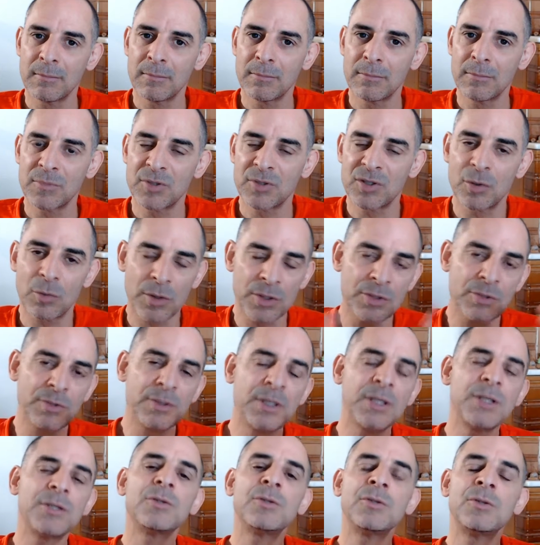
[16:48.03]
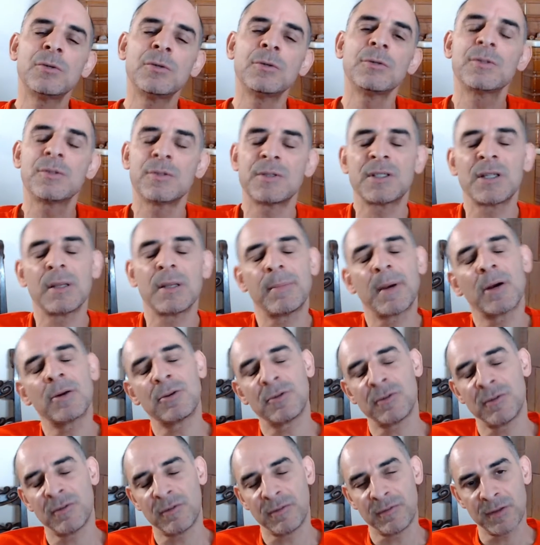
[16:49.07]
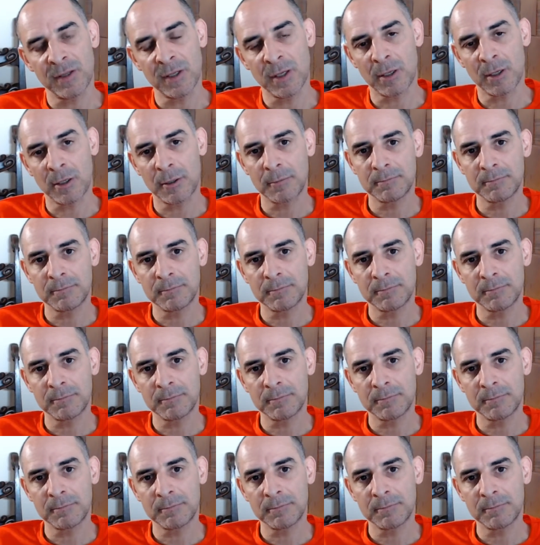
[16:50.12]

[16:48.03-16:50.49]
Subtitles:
So what you need to do is to step out of your fear